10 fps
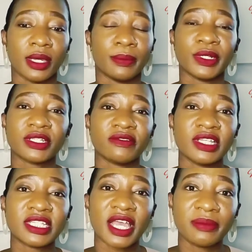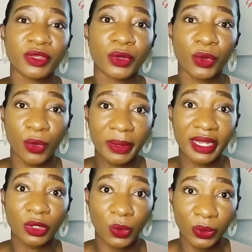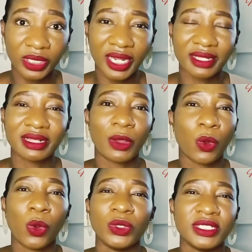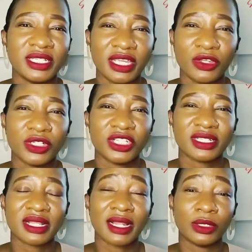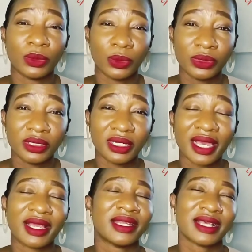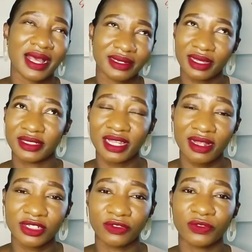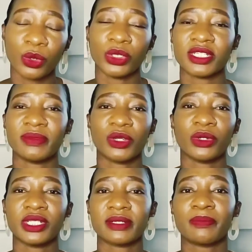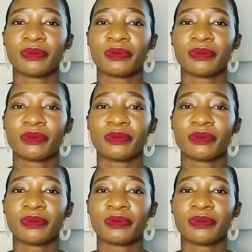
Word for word: most of the time you're home alone like the whole day you're just alone like an, an adult of course because